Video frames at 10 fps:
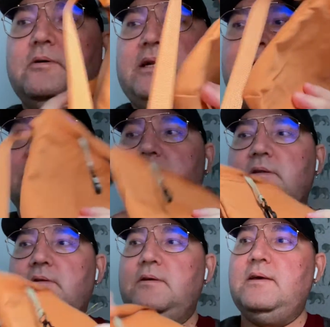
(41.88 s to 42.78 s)
around
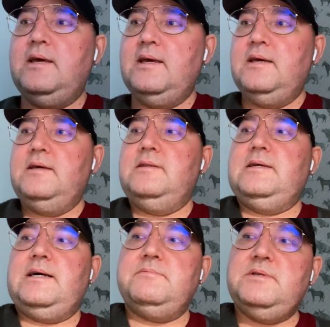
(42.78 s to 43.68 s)
it. It
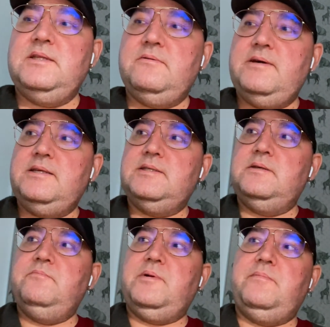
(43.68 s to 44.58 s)
comes in a very
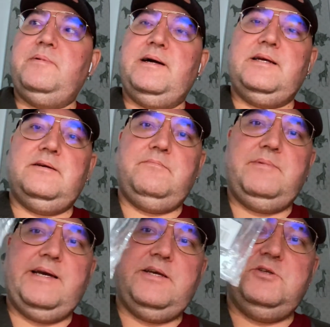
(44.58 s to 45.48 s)
simple
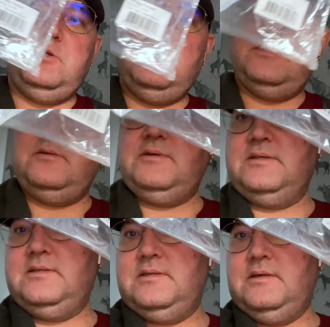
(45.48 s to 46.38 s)
packaging, as you
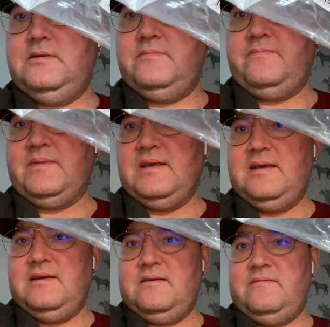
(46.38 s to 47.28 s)
can see,
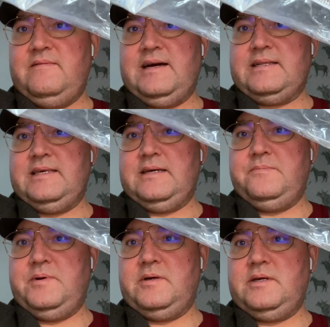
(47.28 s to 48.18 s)
Vardag
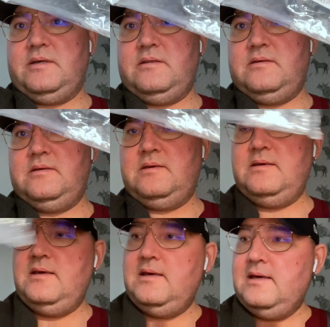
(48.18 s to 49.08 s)
Pocket,
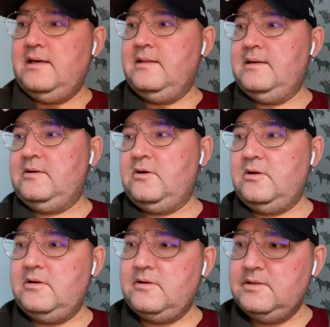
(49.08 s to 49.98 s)
and the
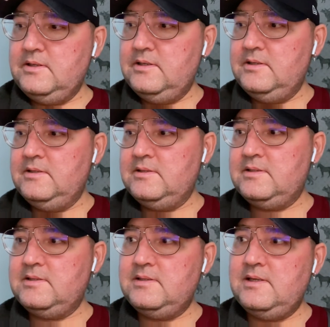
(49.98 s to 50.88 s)
color
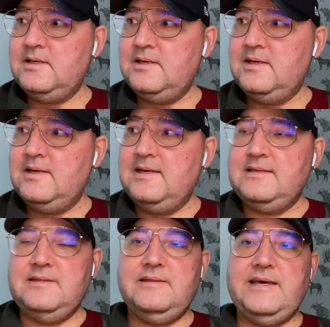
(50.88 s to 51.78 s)
is
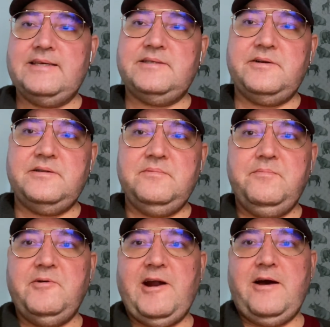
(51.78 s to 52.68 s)
desert
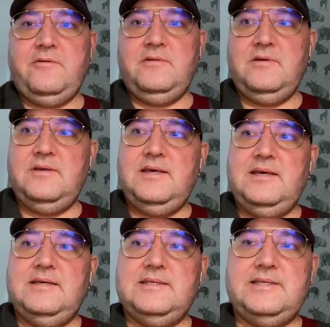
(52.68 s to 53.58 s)
brown.
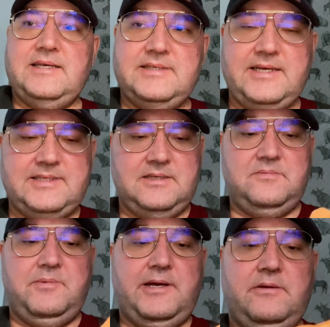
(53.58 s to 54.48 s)
Says desert
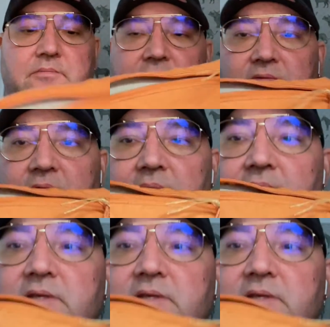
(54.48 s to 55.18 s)
brown, but to me it's